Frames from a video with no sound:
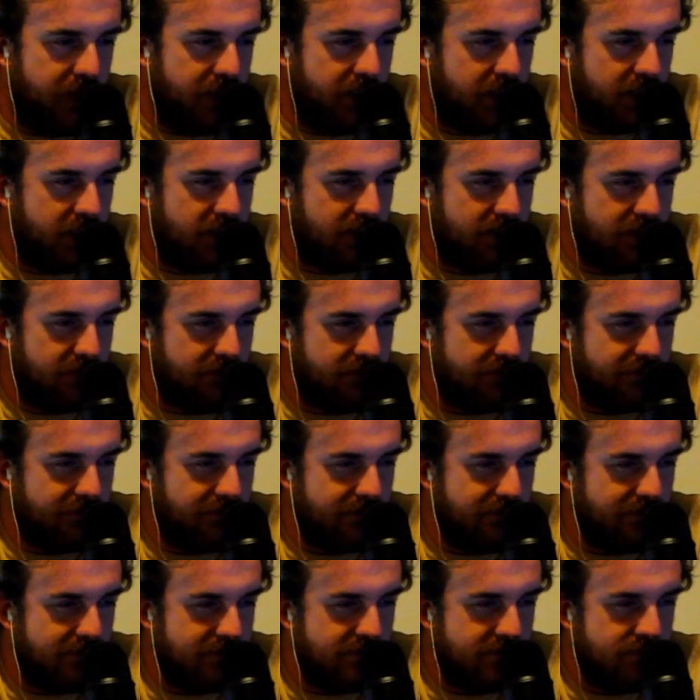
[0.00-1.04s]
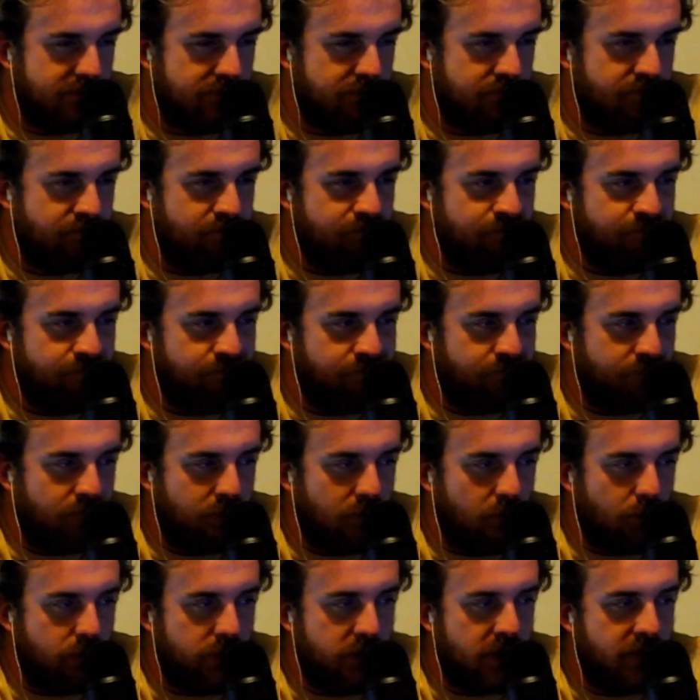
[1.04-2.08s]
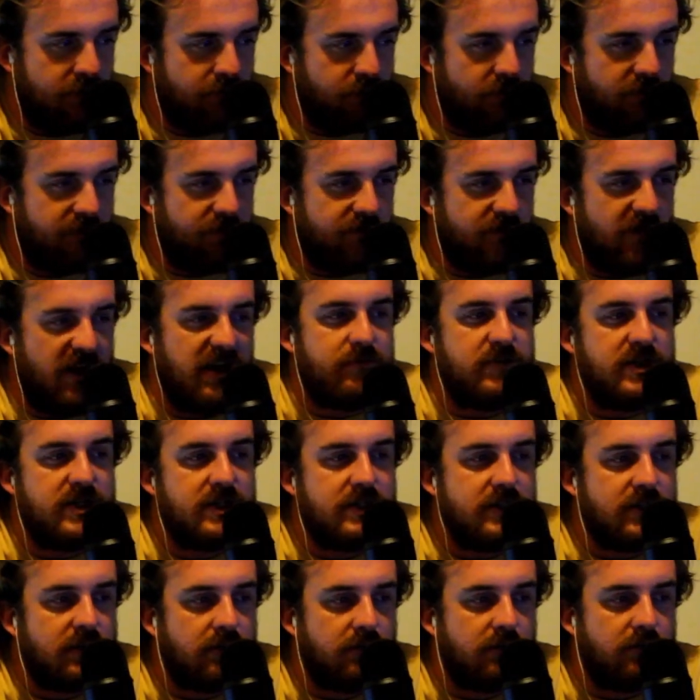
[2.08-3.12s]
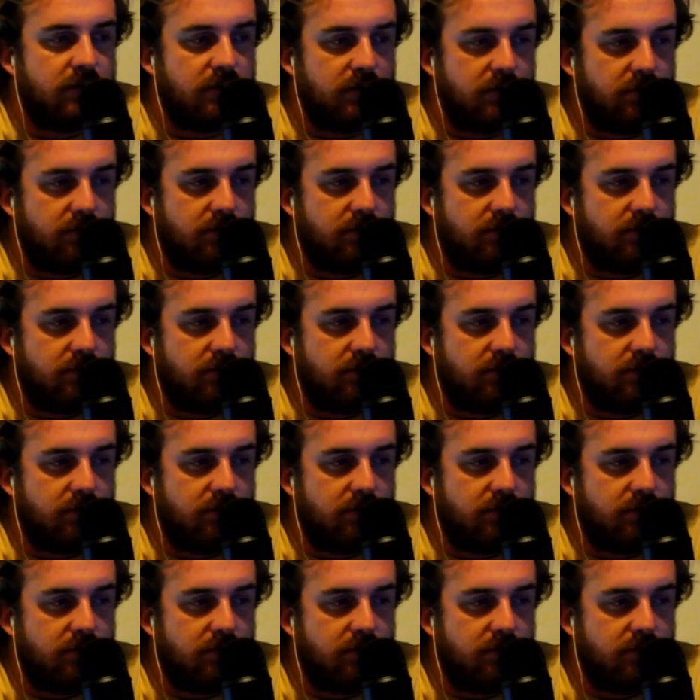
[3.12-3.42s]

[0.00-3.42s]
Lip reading: I think with enough refinement,